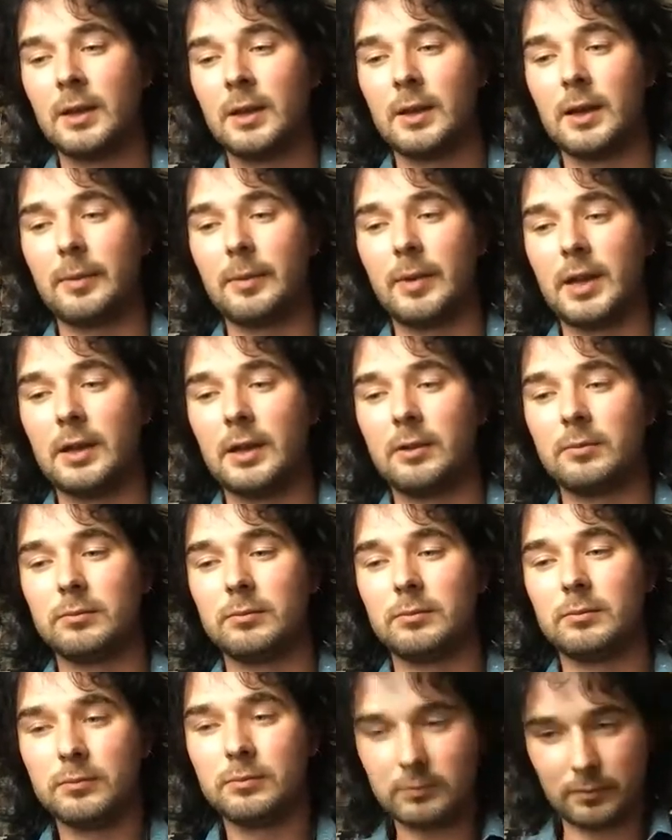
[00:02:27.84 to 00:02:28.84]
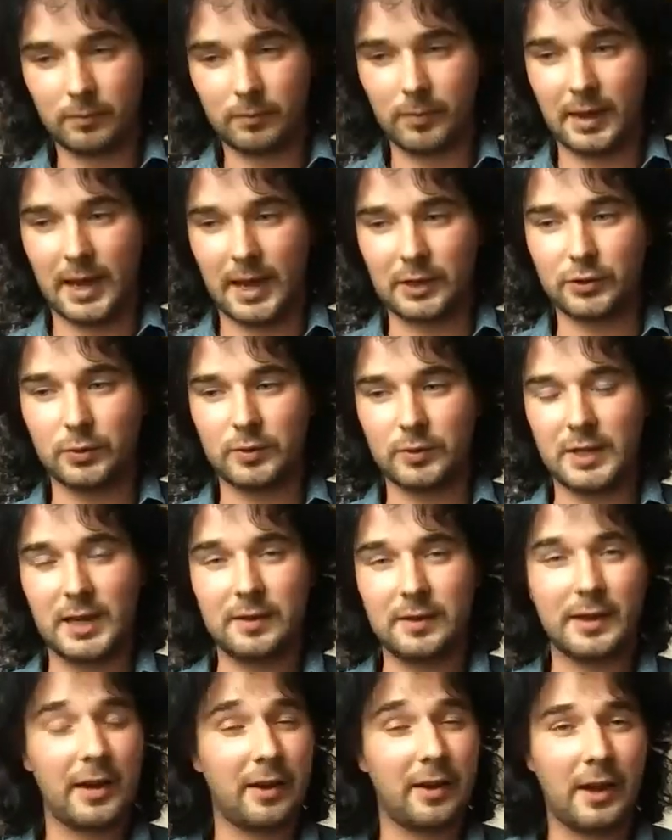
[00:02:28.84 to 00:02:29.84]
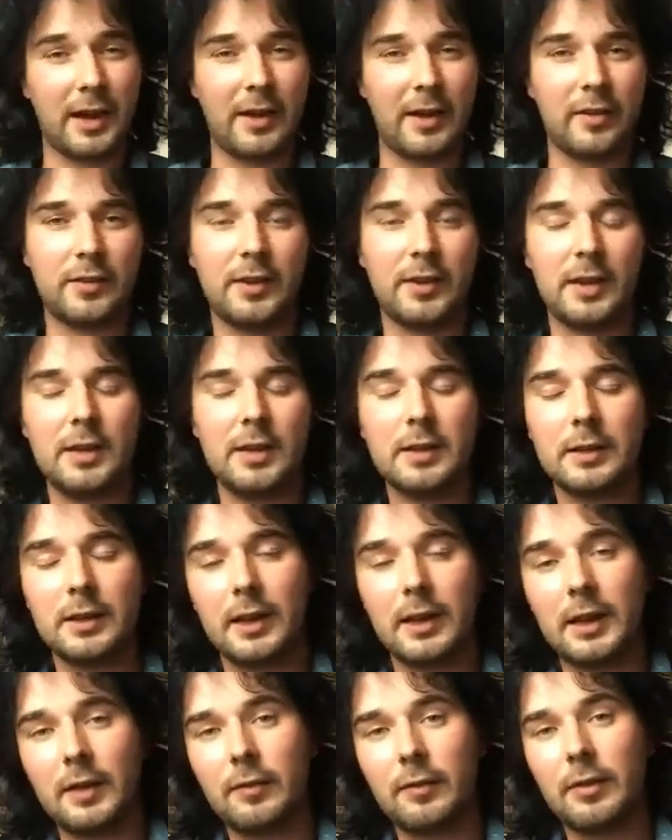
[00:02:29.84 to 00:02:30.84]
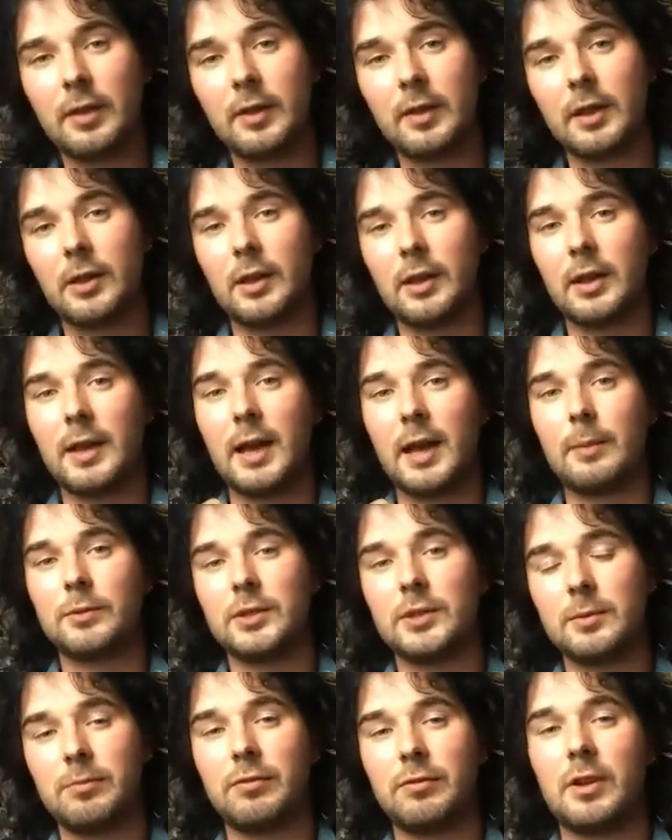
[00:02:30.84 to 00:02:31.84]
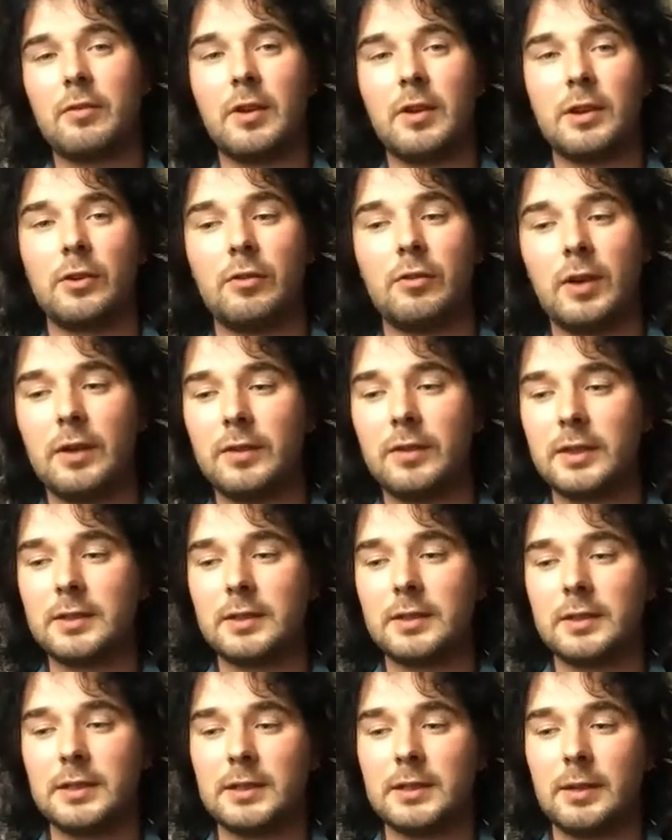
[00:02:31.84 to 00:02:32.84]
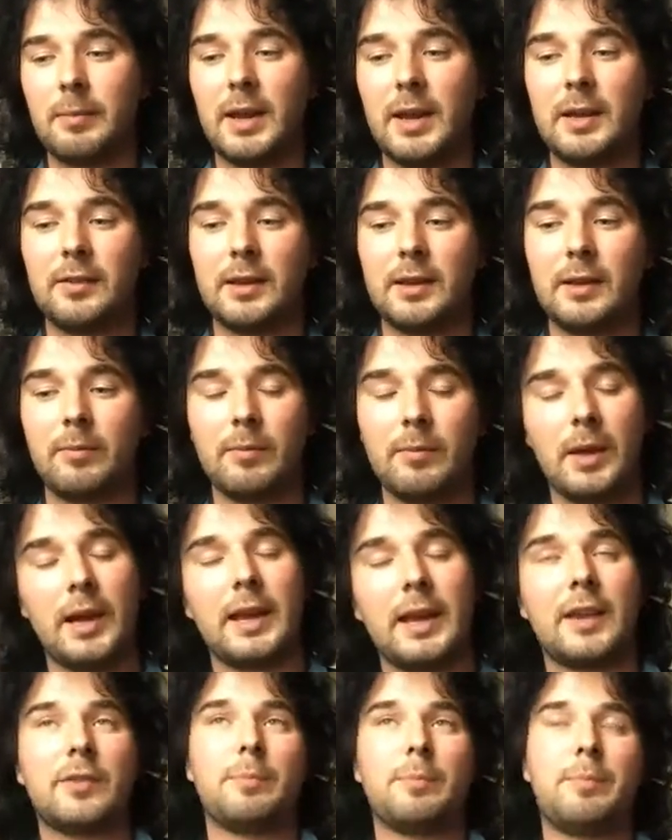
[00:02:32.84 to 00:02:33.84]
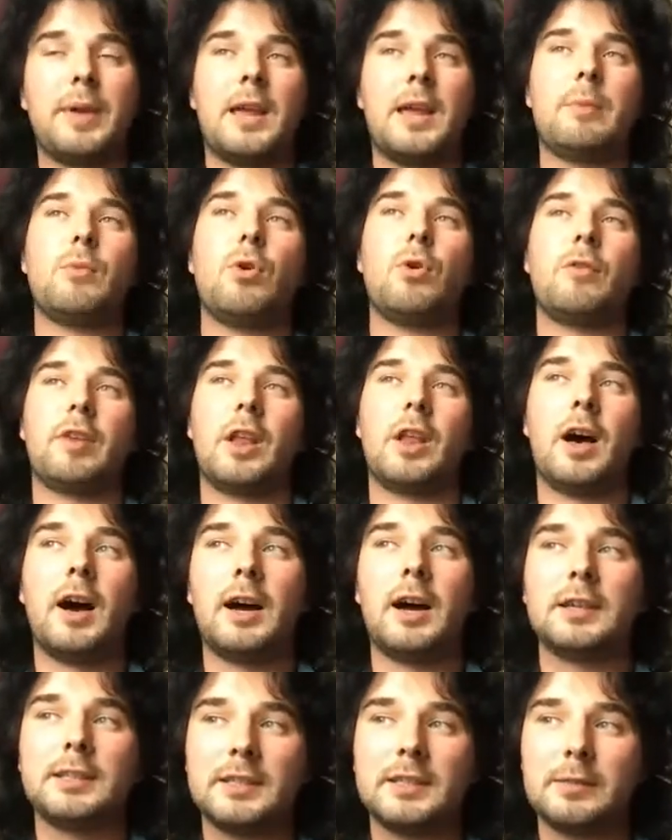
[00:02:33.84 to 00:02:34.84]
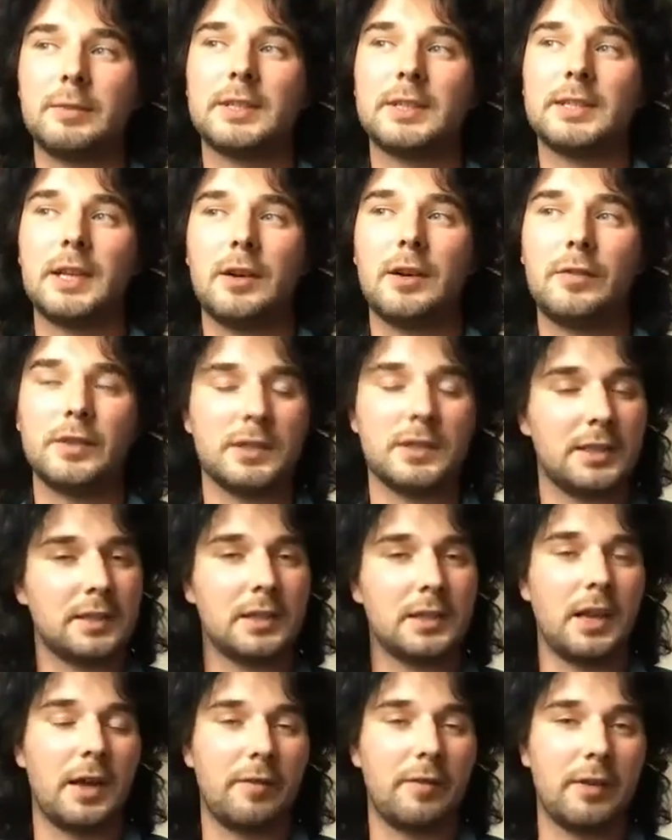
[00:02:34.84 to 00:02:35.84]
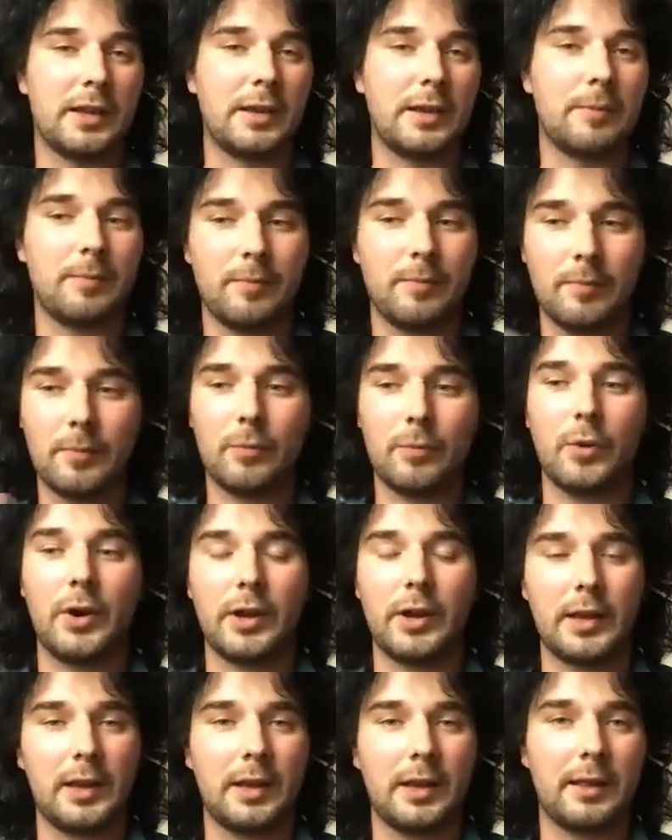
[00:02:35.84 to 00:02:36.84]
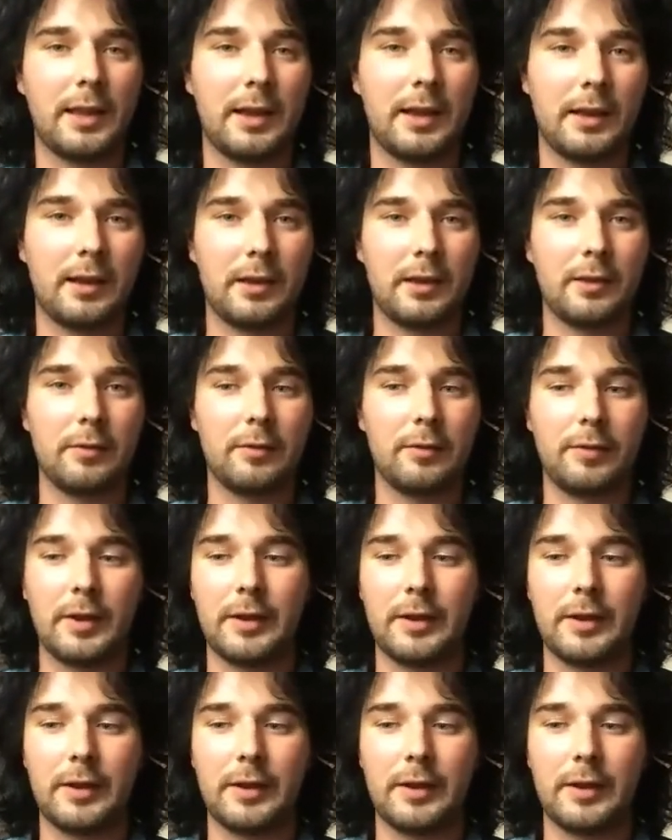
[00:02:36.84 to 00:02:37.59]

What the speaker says: I mean, the actual detail and clarity and everything that you can capture in pre-rendered graphics is just amazing. And I guess being more of an artist myself, it's just lovely working in that kind of